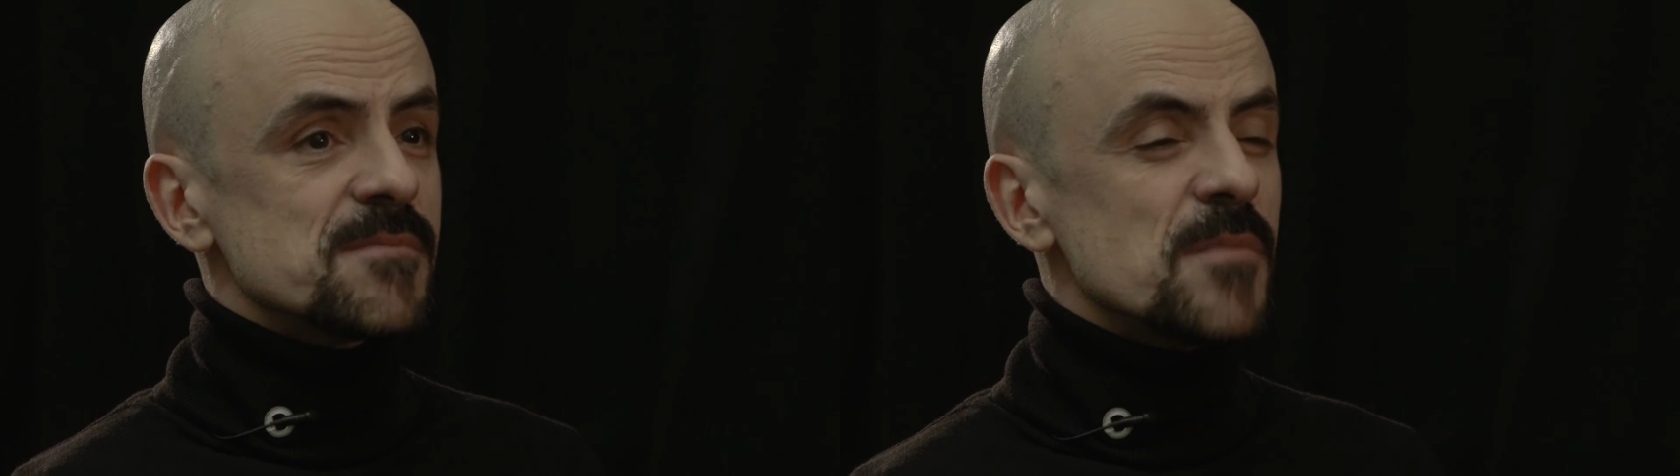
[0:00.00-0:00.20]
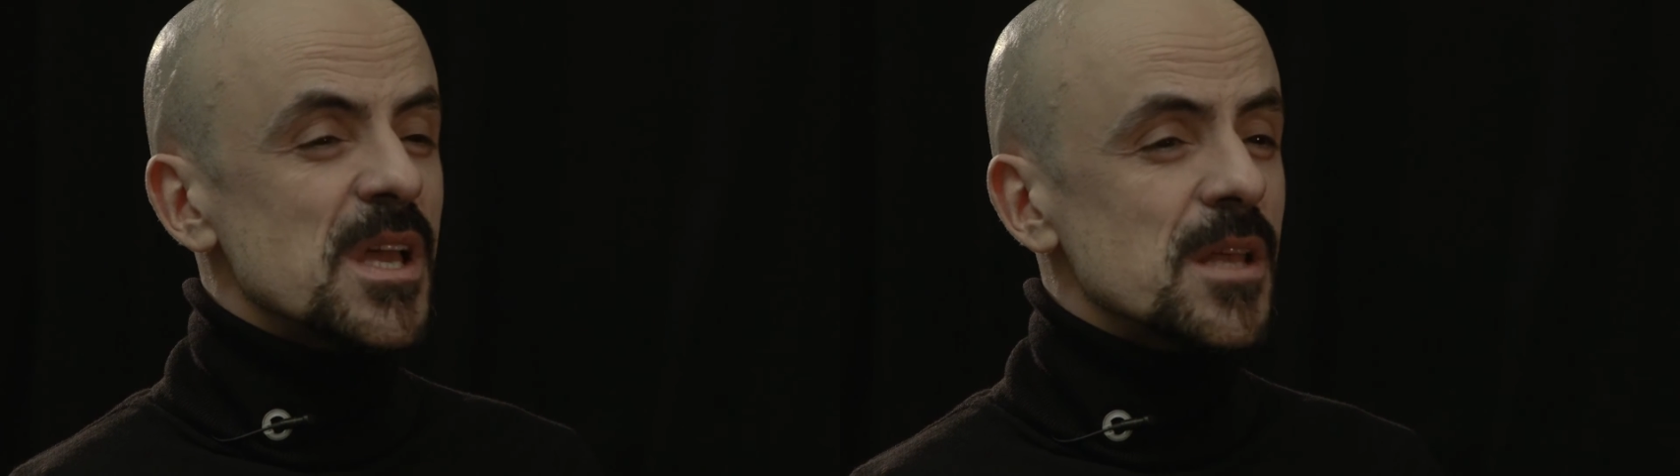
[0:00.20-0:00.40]

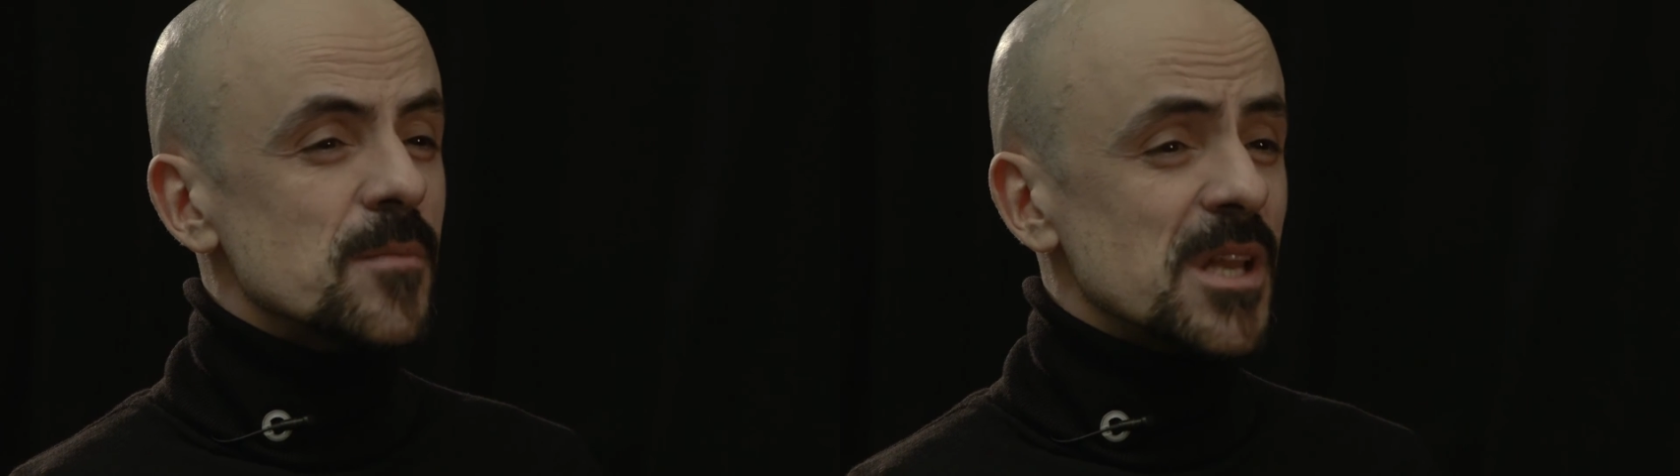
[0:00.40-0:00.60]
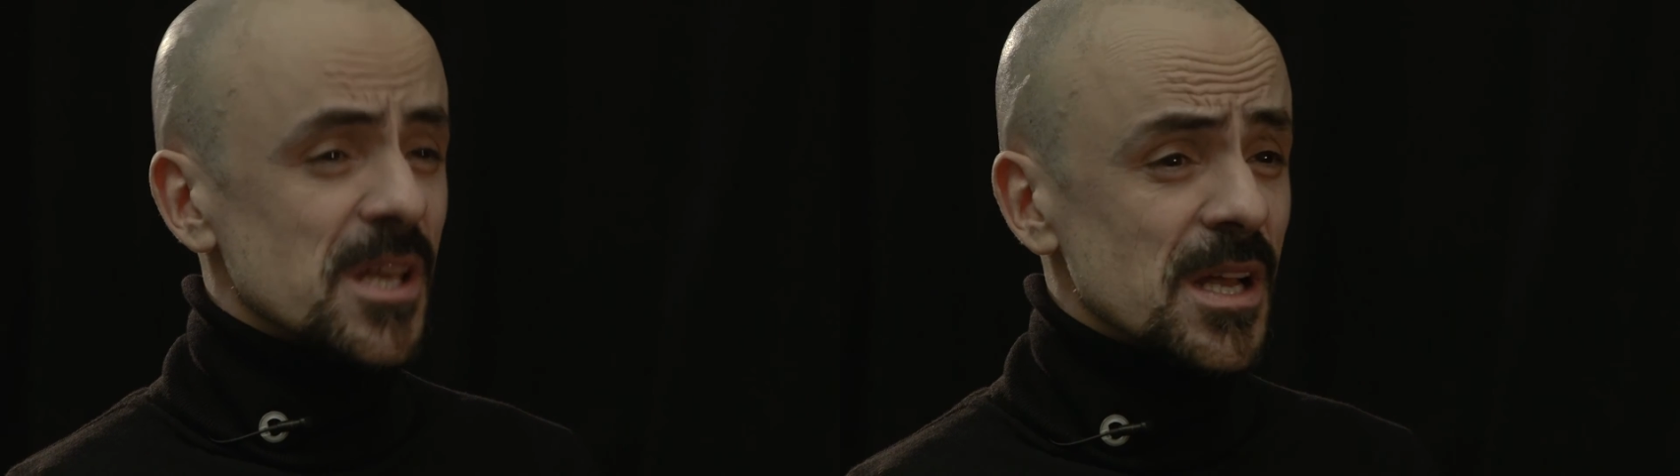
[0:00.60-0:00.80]
many,
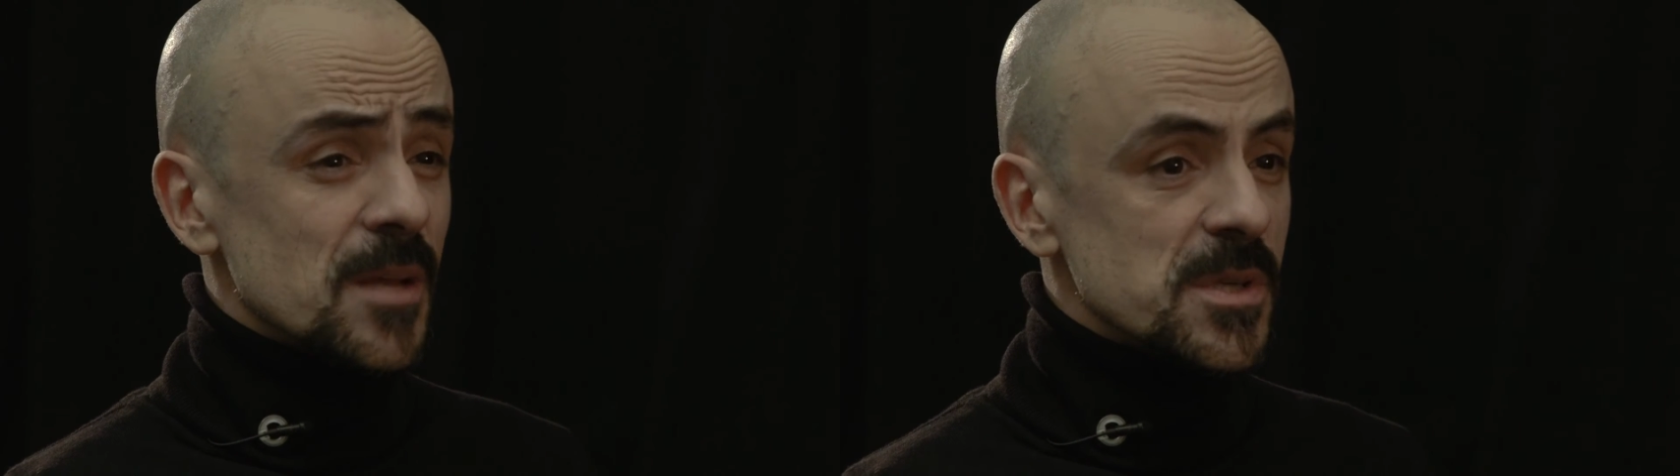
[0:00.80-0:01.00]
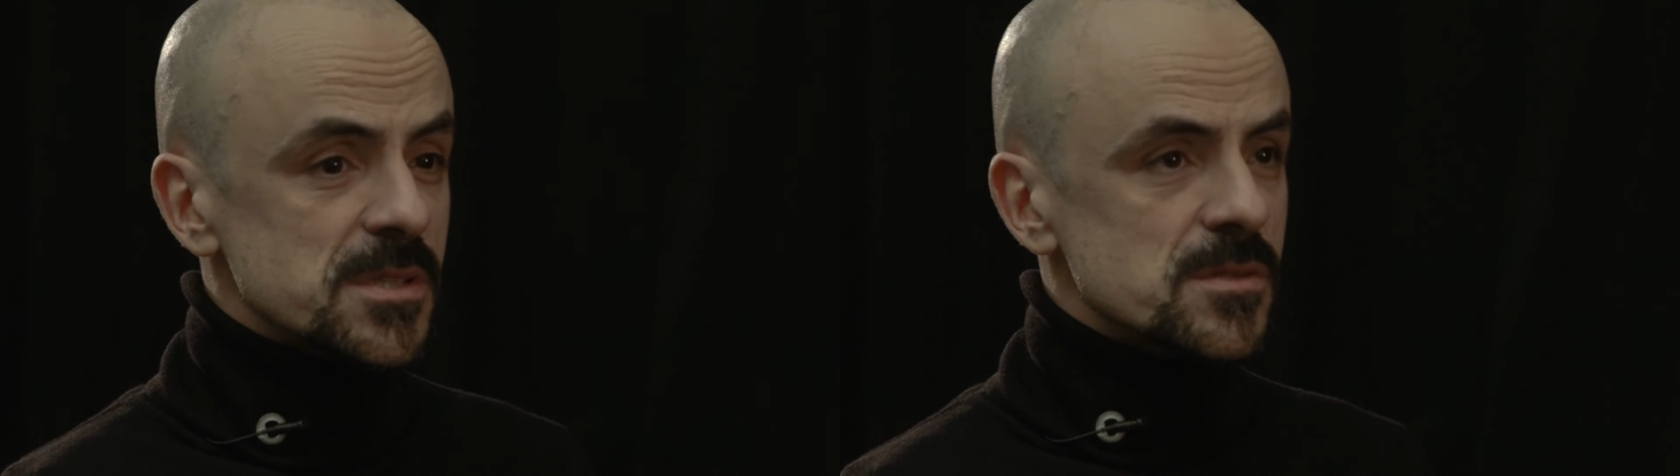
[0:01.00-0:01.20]
many
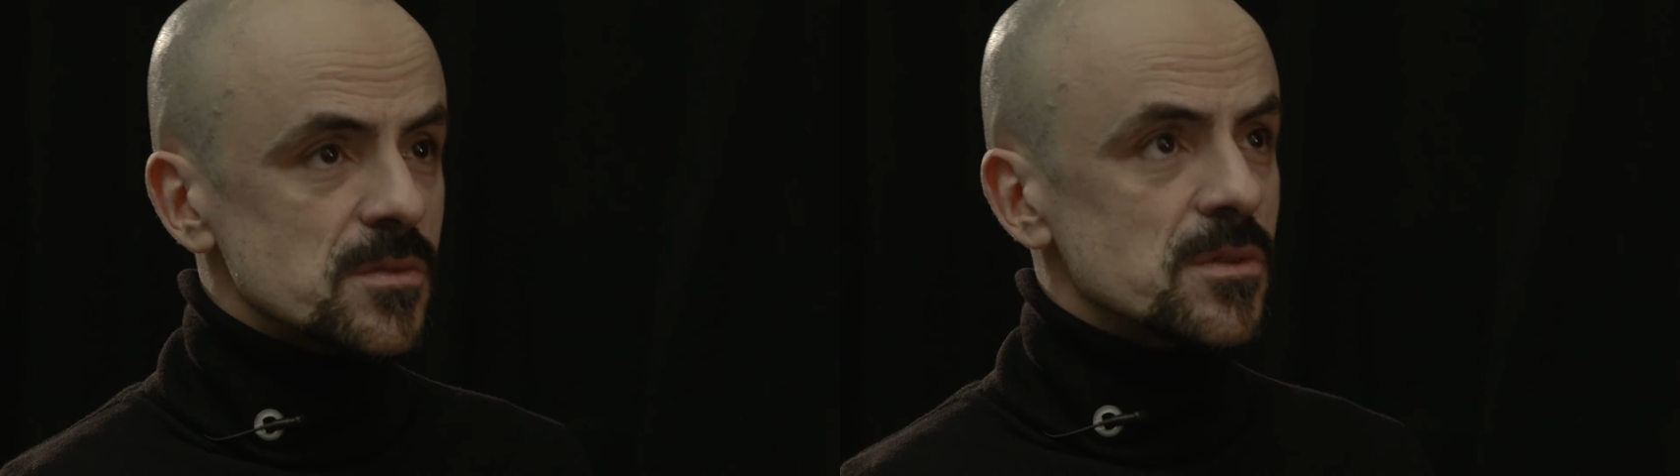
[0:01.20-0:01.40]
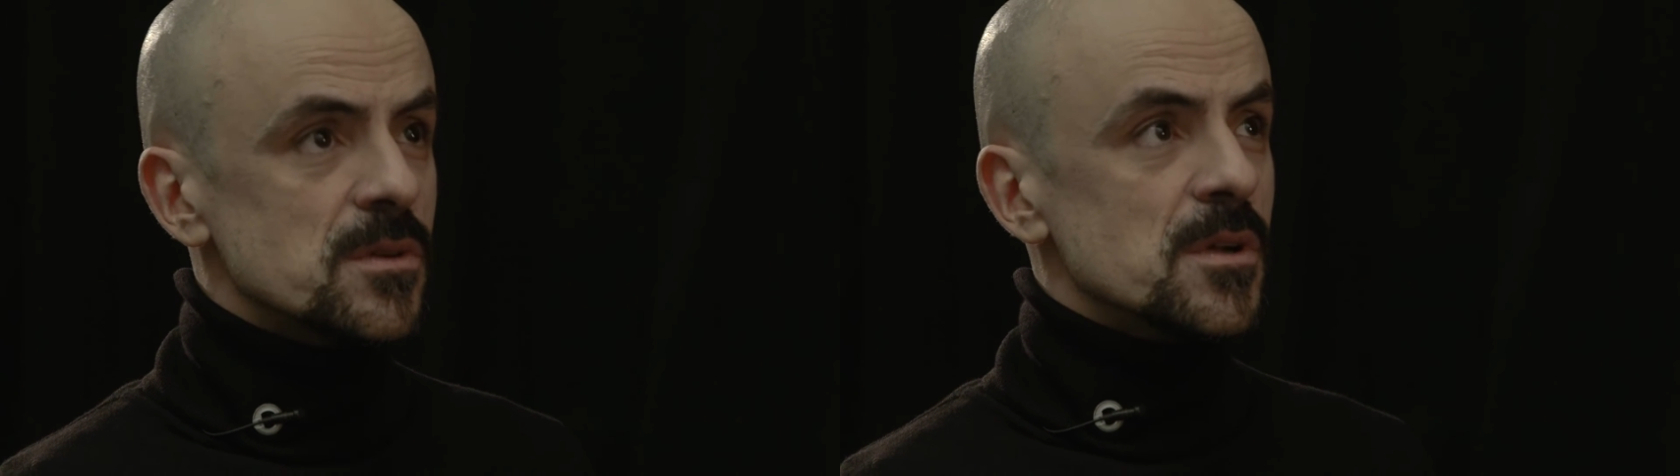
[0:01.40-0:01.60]
elements, you
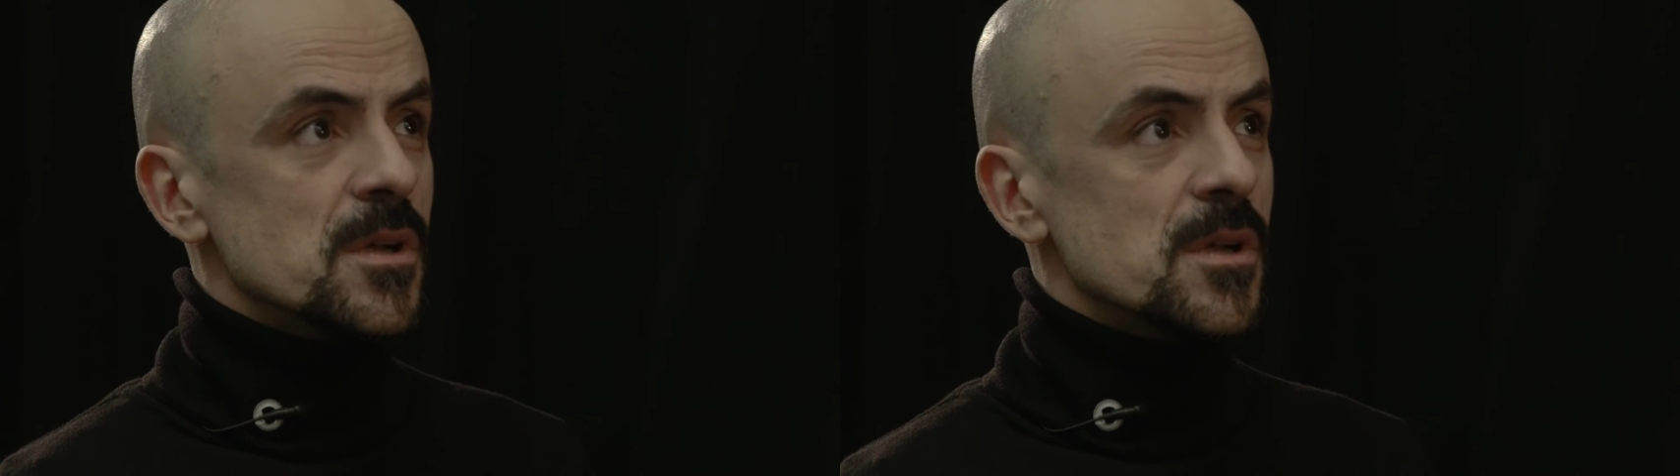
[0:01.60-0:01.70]
know.